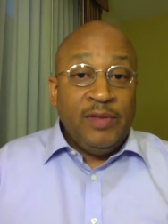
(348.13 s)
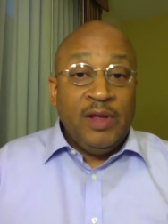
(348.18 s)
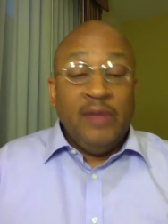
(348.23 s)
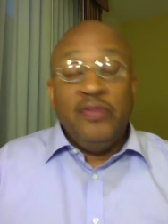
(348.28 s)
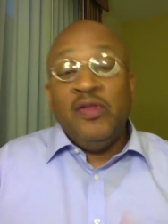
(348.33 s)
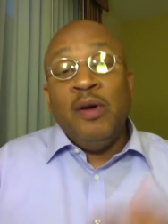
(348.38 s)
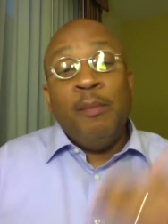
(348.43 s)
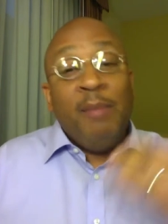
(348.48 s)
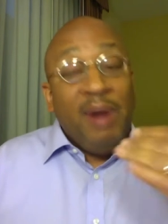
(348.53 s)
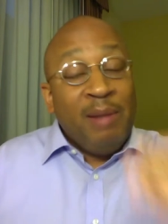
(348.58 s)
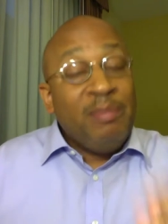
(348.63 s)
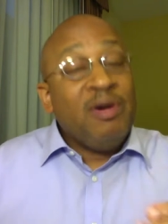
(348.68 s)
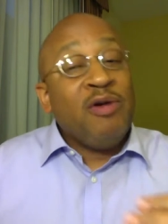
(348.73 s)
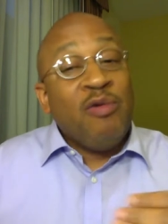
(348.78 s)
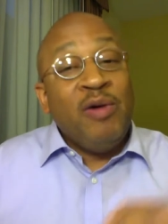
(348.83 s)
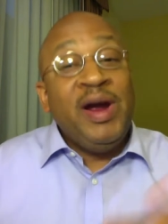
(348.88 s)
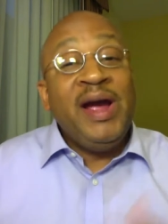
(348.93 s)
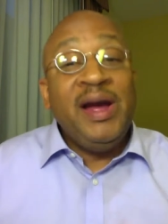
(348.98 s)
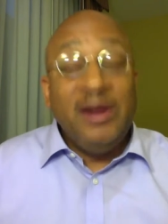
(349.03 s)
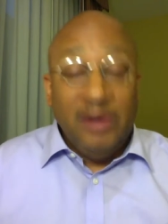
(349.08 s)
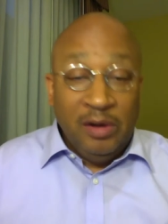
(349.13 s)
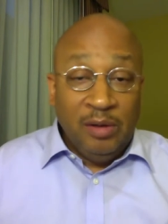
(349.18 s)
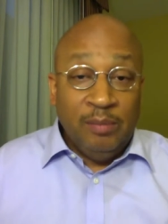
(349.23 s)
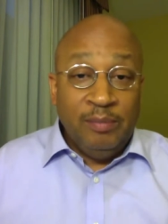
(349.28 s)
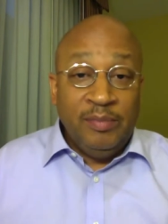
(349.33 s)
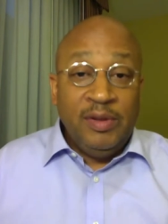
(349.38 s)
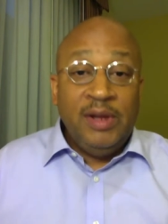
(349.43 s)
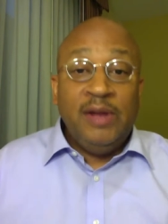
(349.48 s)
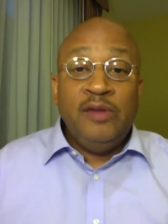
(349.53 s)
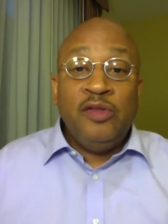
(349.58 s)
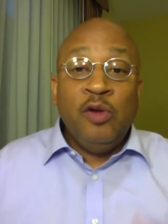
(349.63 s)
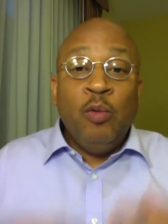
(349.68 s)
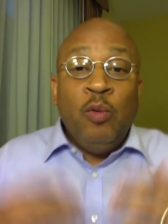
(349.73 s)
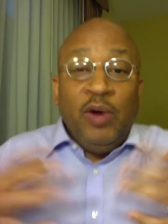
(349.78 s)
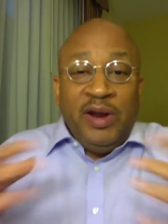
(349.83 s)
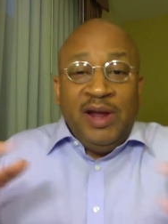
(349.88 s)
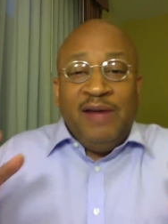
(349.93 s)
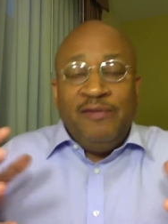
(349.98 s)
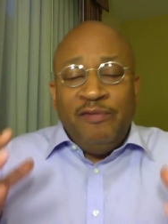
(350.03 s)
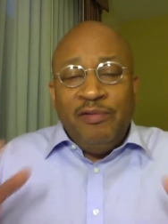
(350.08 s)
the memorandum, the
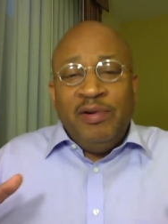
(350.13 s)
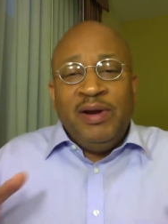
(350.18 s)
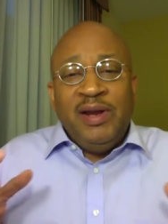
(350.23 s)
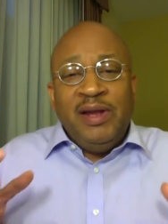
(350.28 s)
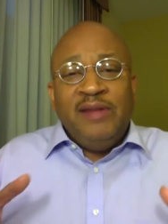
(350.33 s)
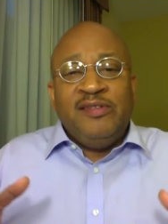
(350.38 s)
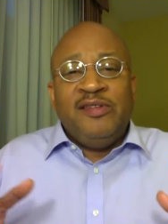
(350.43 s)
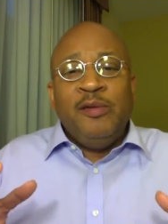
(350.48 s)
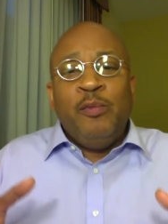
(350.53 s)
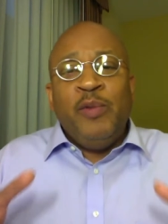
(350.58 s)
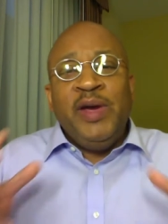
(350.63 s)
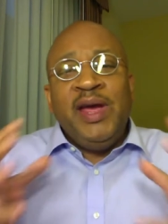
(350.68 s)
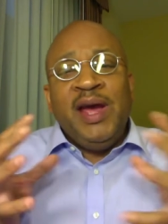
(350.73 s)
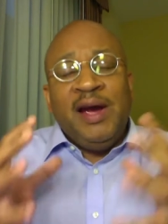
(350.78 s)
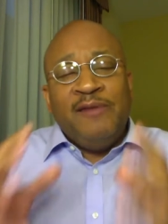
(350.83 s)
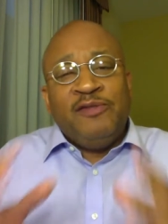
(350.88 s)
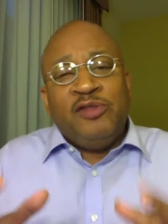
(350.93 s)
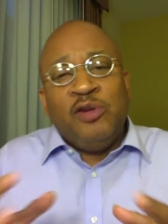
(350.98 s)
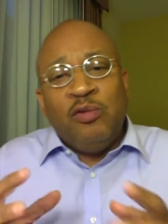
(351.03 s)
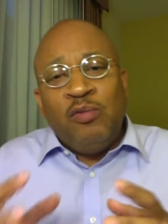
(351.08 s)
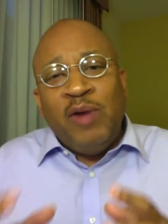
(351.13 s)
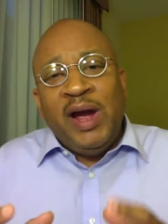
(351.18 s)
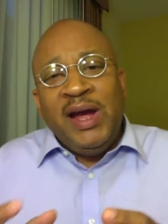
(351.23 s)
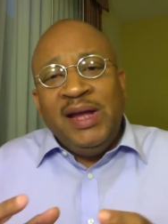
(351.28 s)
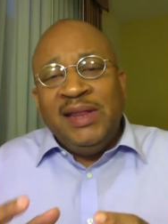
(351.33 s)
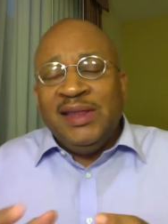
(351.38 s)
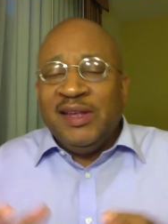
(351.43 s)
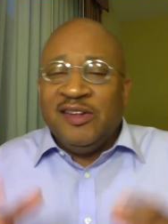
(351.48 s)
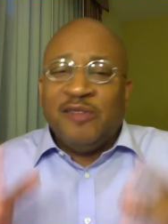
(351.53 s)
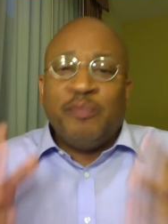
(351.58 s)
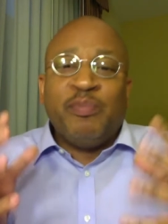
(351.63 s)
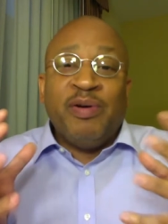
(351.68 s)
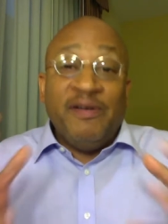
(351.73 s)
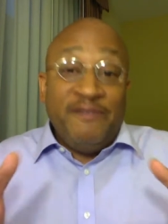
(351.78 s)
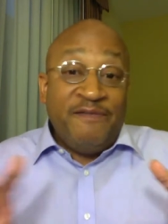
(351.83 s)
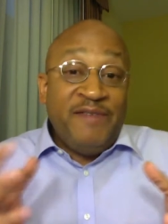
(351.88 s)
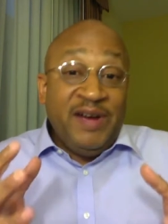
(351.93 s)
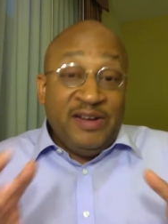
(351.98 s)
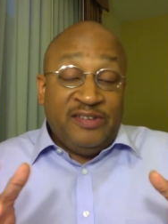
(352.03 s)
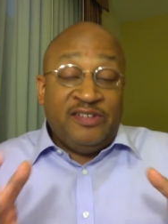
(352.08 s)
whatever it is that we have to write this
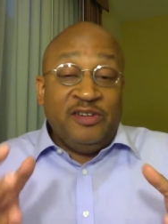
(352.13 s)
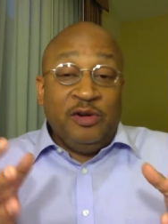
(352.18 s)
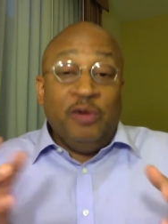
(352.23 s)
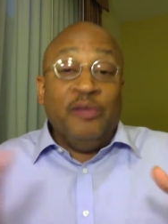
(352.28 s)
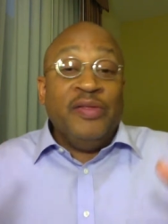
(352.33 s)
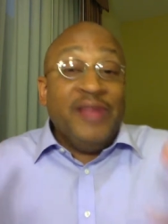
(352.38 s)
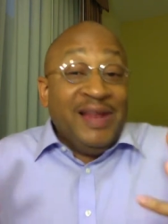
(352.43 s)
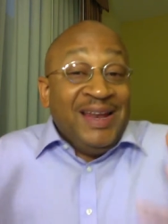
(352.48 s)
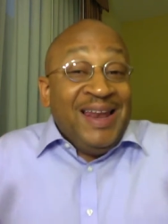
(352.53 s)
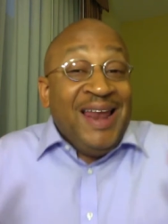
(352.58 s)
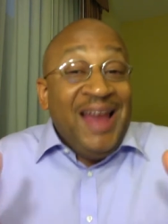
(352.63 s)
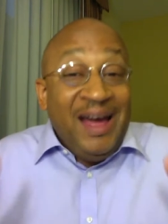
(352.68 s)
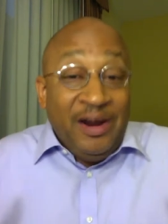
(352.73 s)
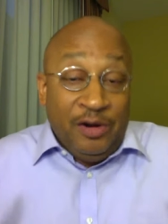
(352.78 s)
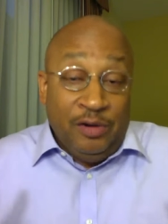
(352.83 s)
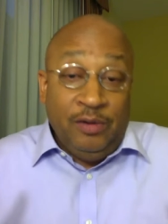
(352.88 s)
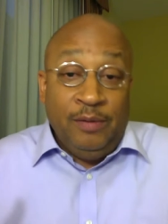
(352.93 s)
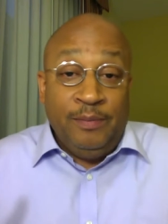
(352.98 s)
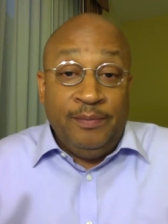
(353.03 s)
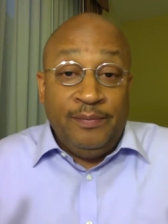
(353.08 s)
professional, the letter,